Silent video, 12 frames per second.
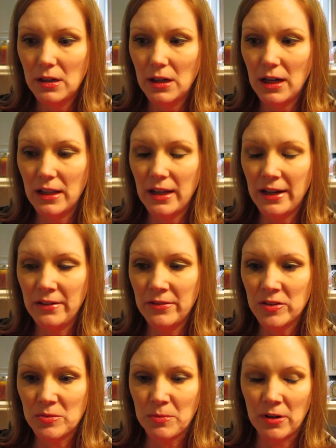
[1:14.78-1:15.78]
a lot of
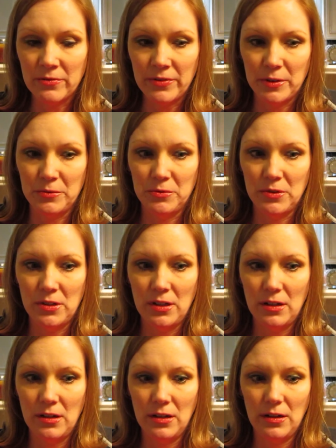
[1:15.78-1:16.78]
the smartphones,
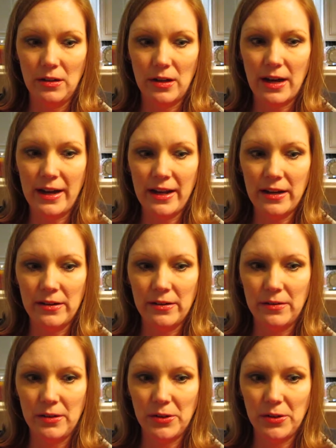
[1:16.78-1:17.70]
I